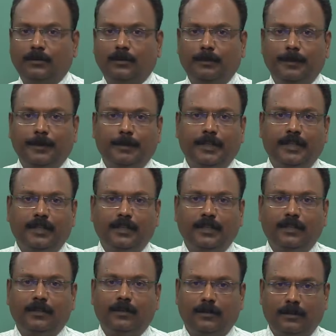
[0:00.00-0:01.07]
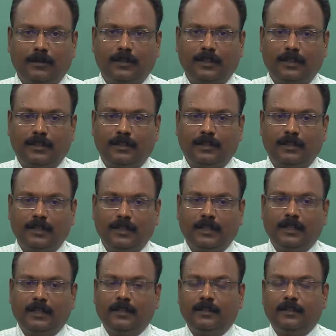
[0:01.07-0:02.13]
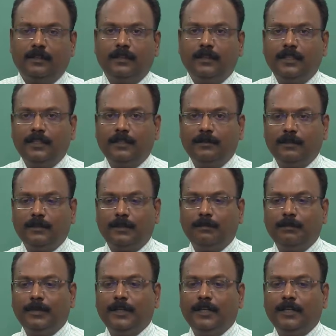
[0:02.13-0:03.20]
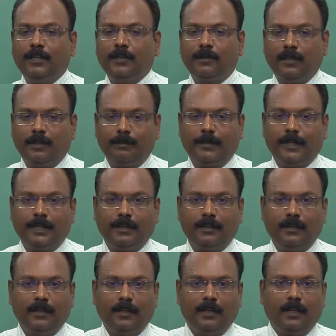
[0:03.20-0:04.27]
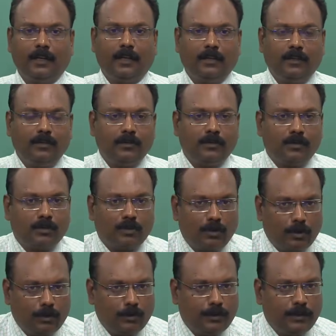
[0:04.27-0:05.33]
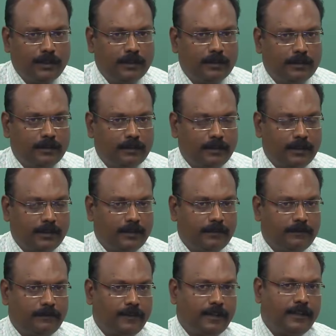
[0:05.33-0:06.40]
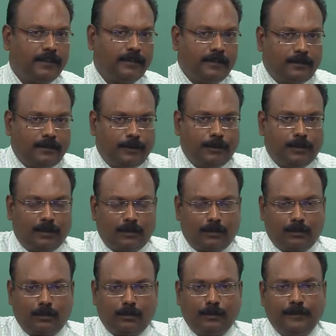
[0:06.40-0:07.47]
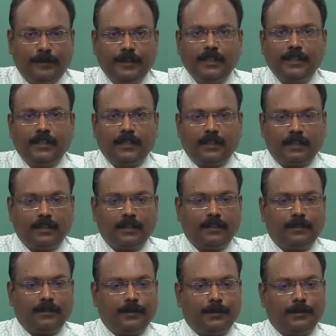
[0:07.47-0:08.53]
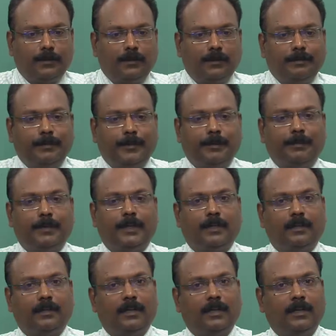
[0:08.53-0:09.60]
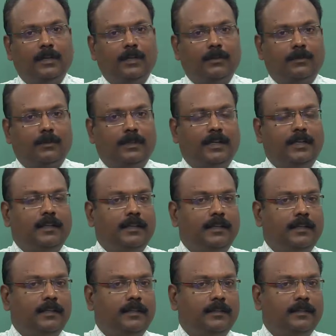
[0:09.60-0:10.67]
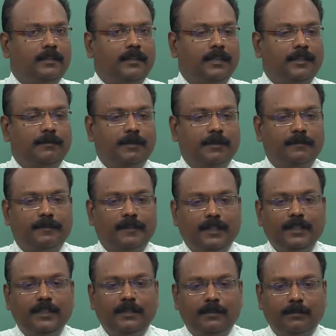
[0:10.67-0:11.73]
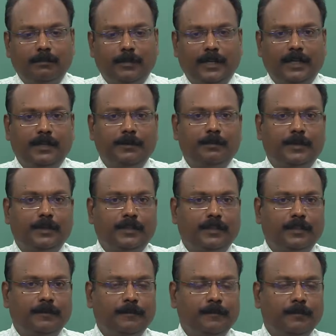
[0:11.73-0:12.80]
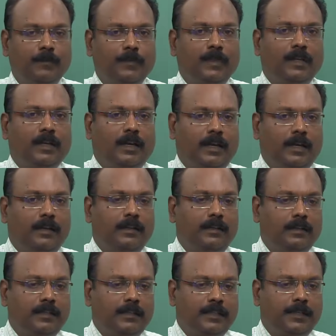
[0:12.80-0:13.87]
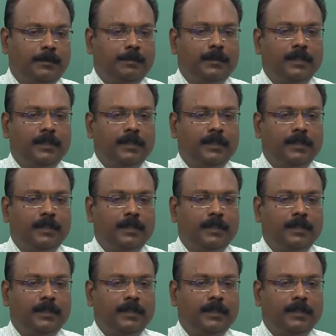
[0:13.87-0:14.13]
should be maintaining the contact. Turning completely on the back and slouching as if like you are so weak and then you are not prepared. So that again leaves a very bad impression. And keep